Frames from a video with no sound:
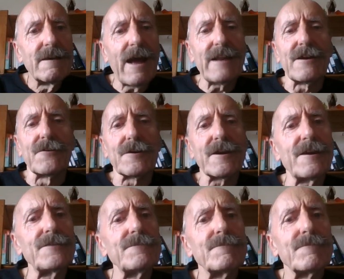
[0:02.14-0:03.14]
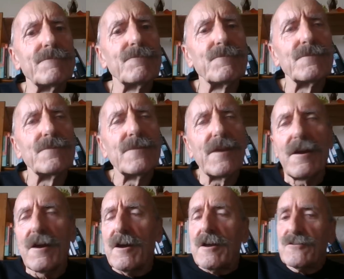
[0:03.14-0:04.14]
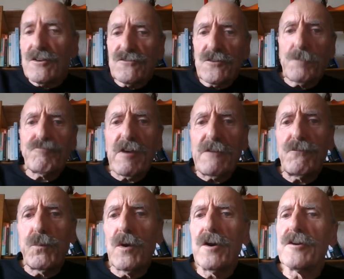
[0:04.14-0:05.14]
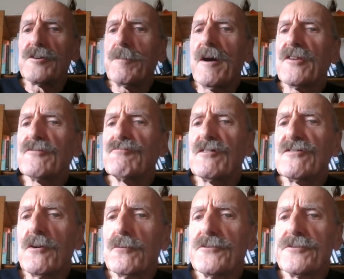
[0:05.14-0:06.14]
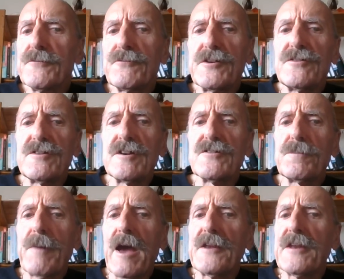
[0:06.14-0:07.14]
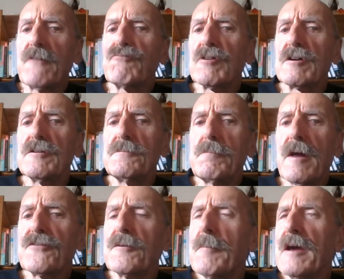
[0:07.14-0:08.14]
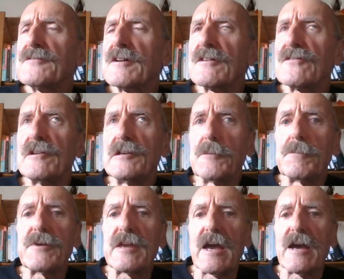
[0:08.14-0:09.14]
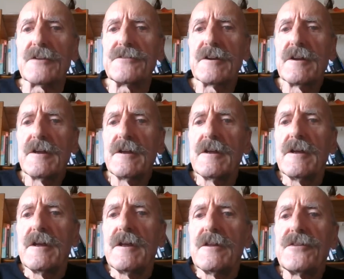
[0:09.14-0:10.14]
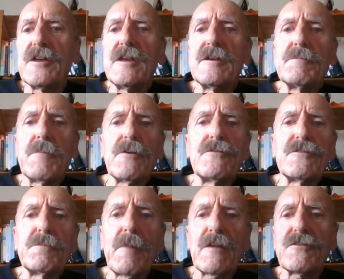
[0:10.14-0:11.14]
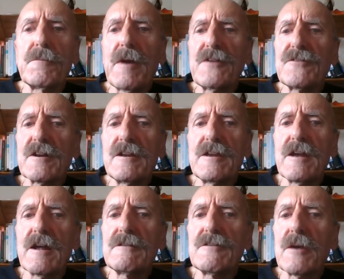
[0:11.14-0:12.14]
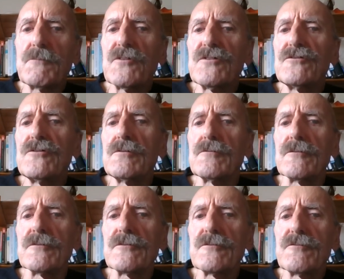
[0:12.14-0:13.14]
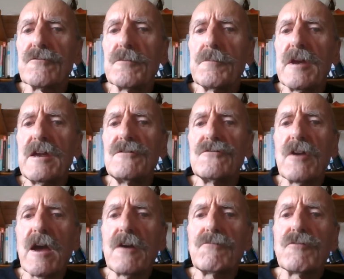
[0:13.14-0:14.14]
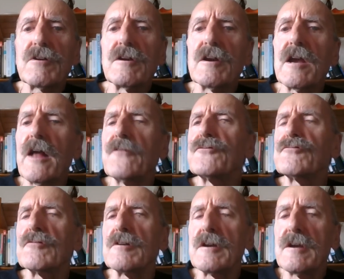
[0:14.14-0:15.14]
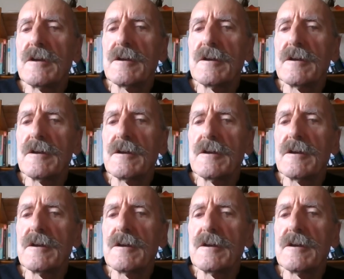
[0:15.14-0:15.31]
Hello again. Just a brief word about the results of this year's Pan-African Mathematics Olympiad. The most mathematically adept students from each African country